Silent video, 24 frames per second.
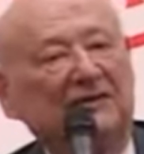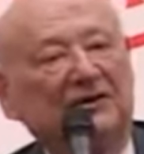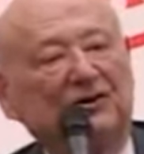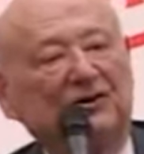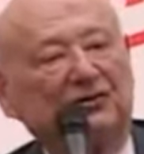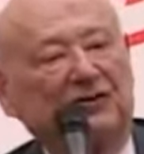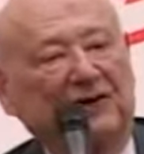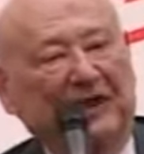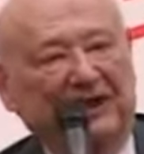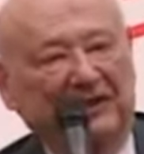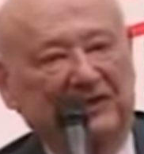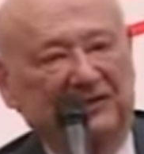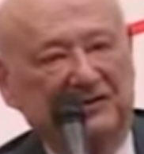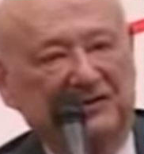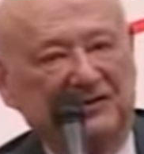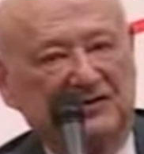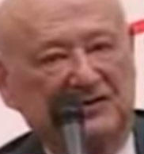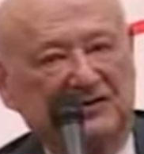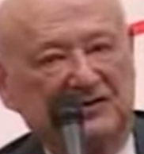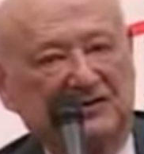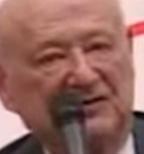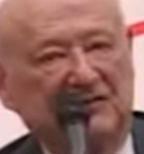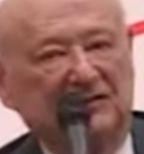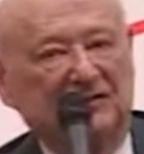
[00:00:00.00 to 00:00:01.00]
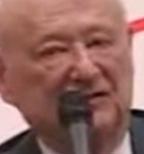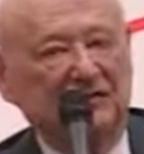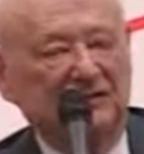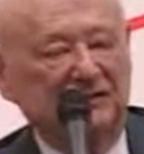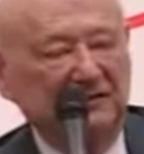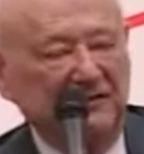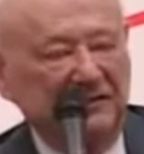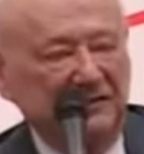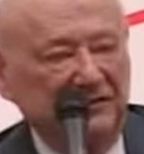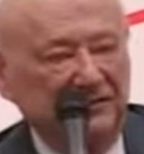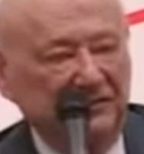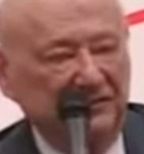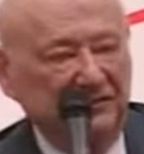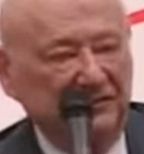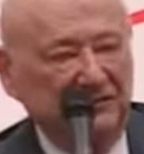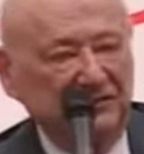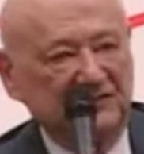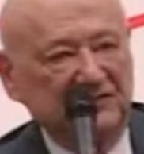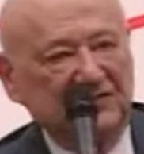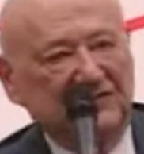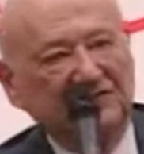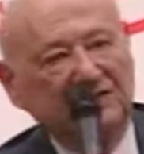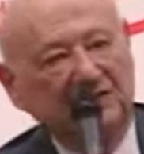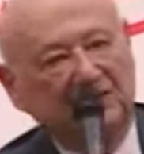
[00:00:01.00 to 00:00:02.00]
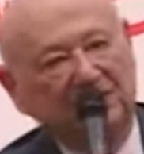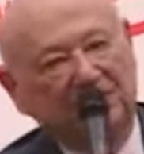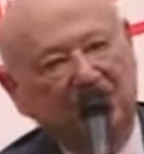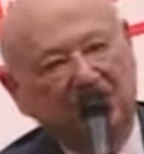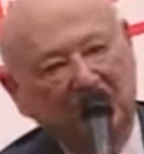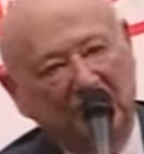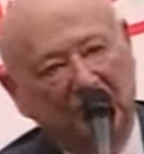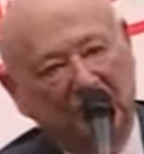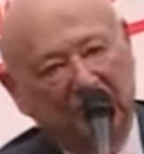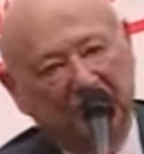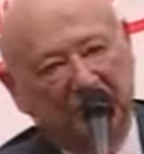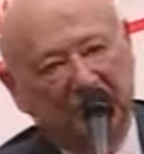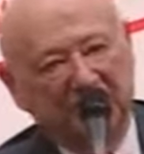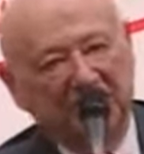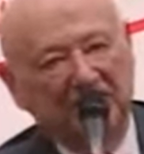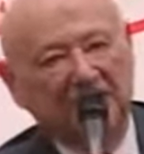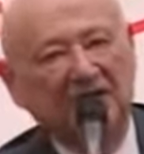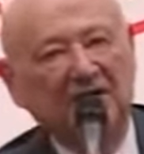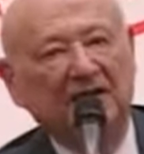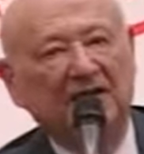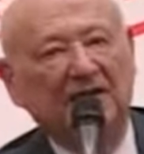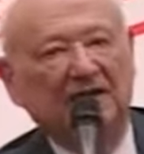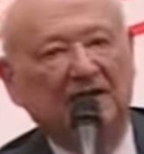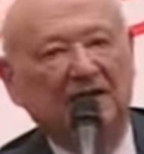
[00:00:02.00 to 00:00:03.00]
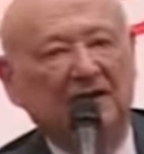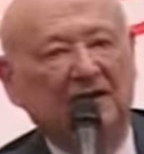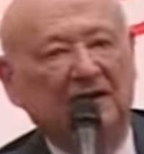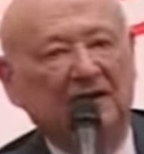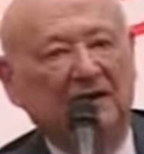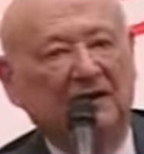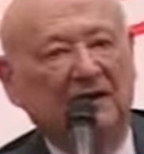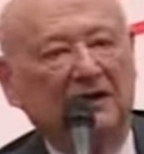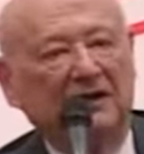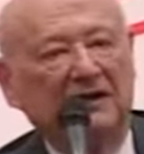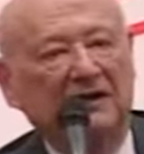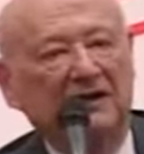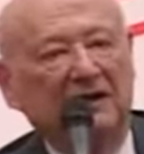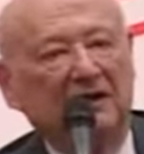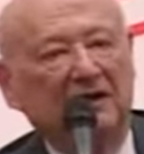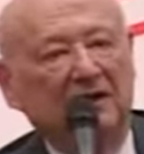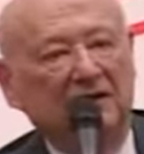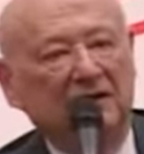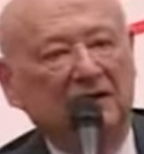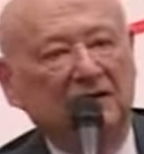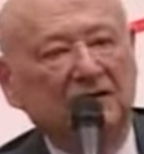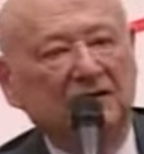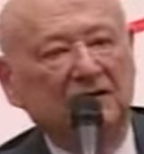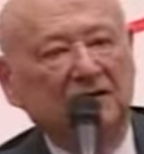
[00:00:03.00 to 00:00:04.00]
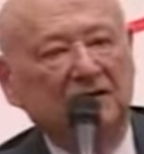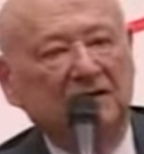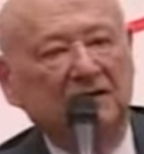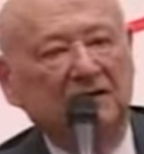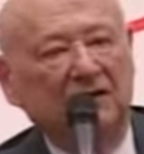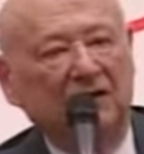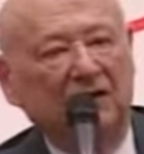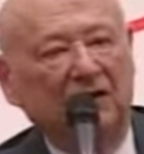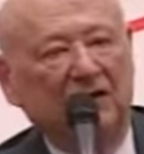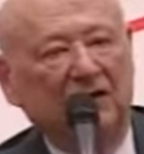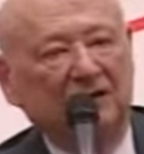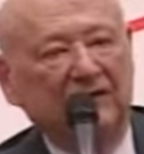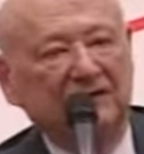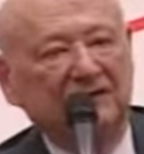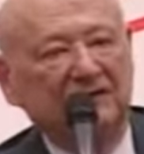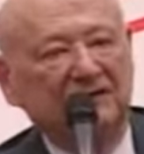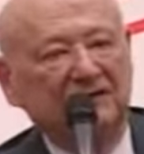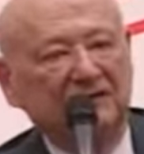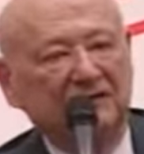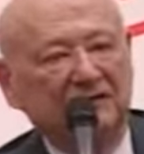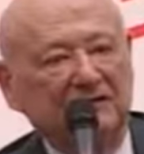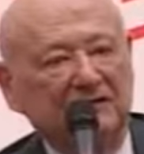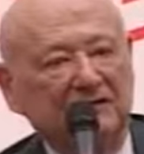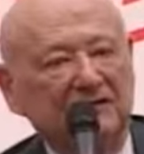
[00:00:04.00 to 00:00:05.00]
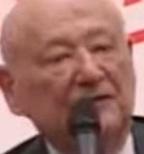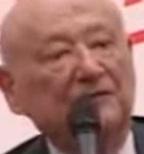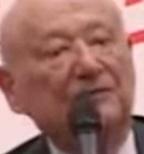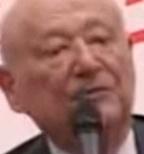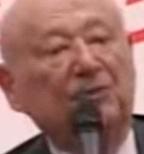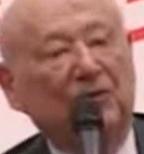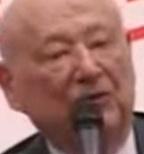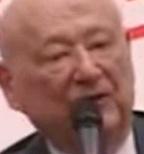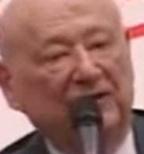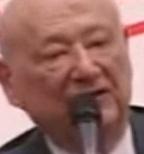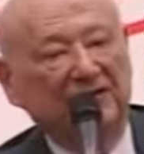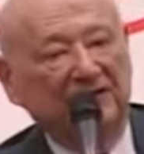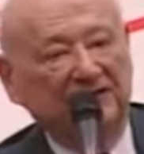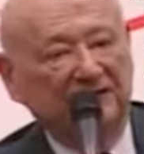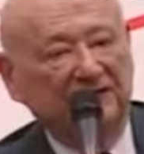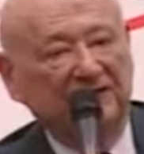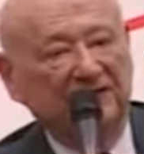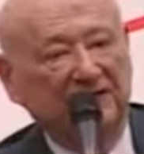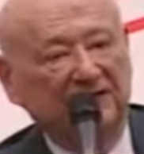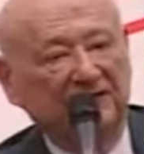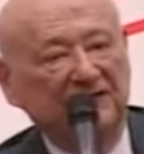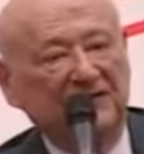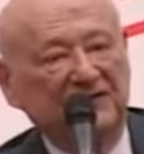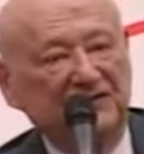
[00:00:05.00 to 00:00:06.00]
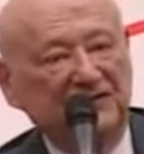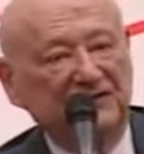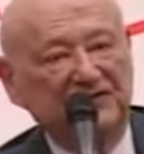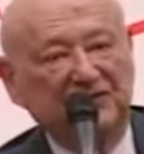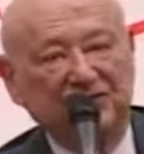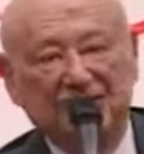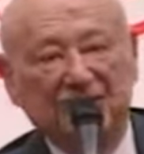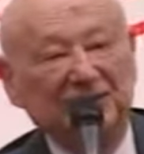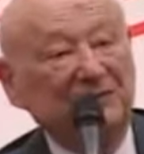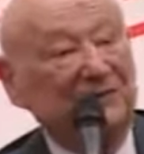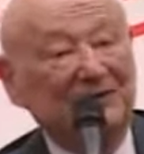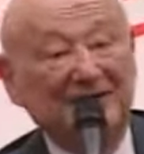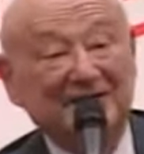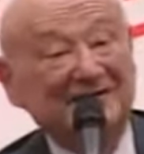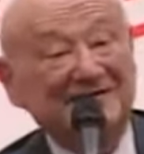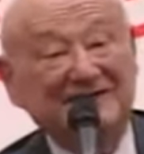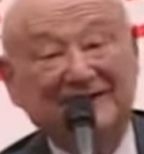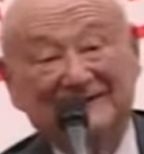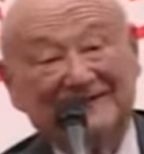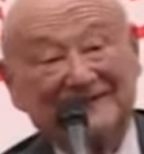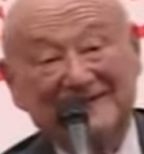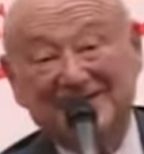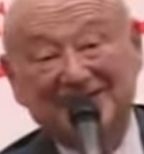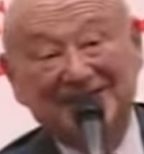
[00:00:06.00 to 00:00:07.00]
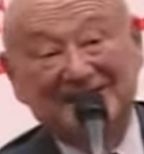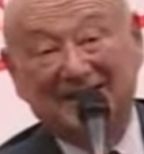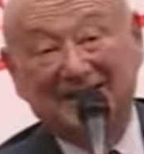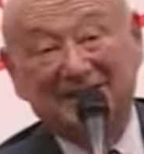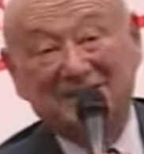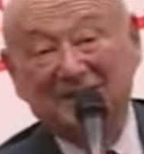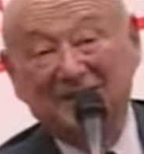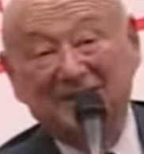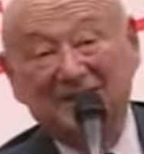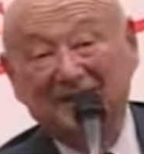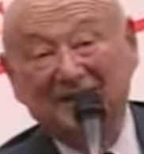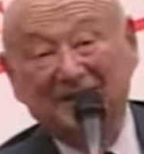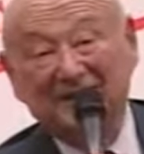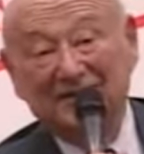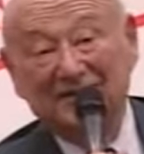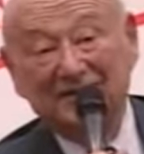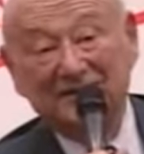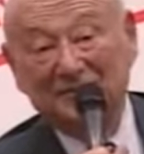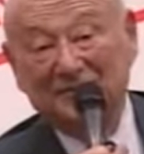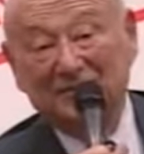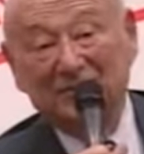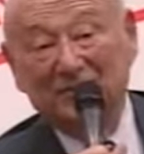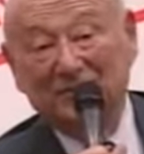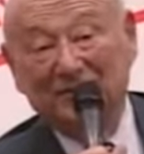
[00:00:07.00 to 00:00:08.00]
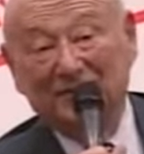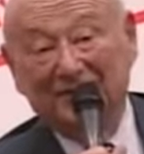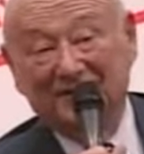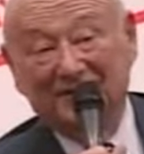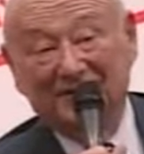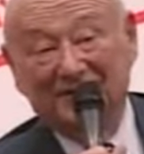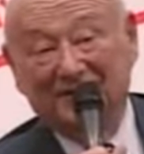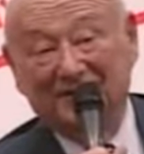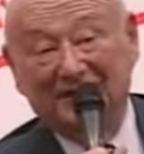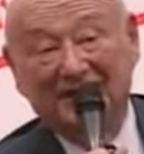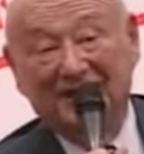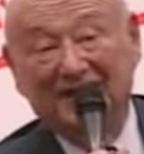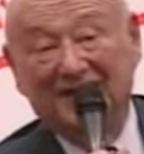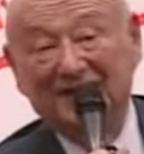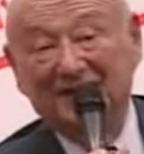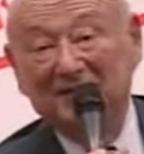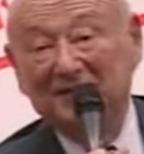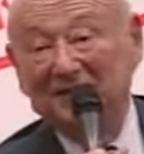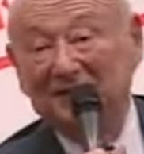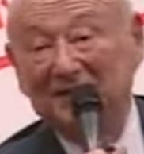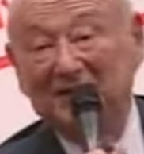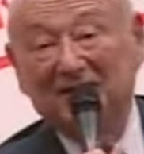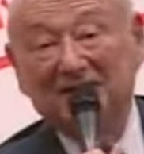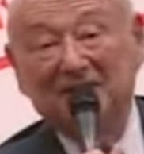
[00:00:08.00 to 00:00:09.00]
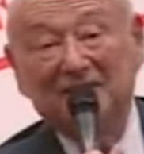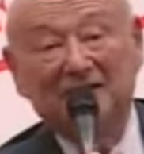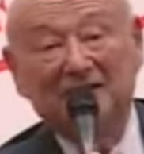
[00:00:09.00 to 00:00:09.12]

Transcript: Democrats, the leaders in the party, aren't supportive of Israel, but it's not the same support. I